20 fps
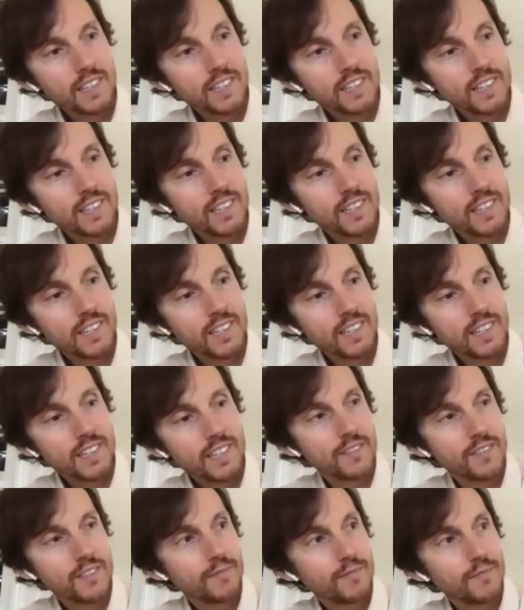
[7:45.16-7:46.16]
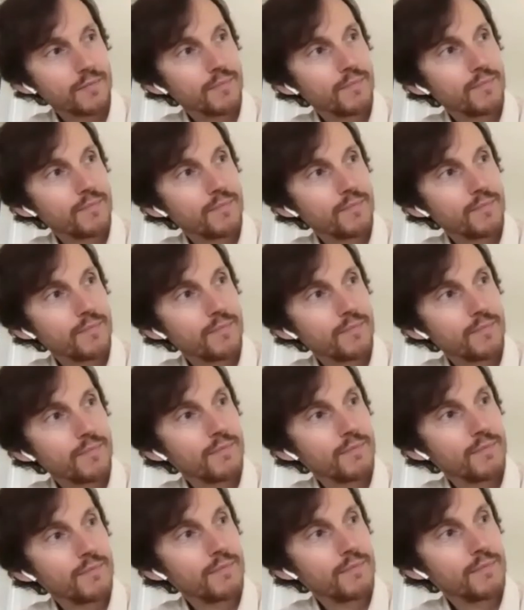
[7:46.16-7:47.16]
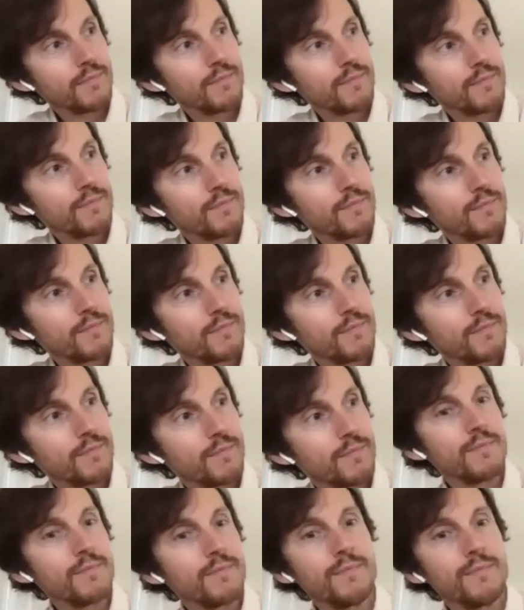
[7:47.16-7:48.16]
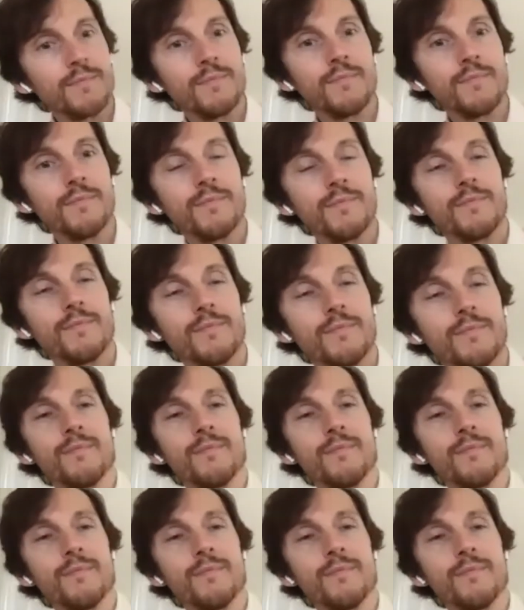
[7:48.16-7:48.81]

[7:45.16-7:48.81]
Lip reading: Nobody speaks.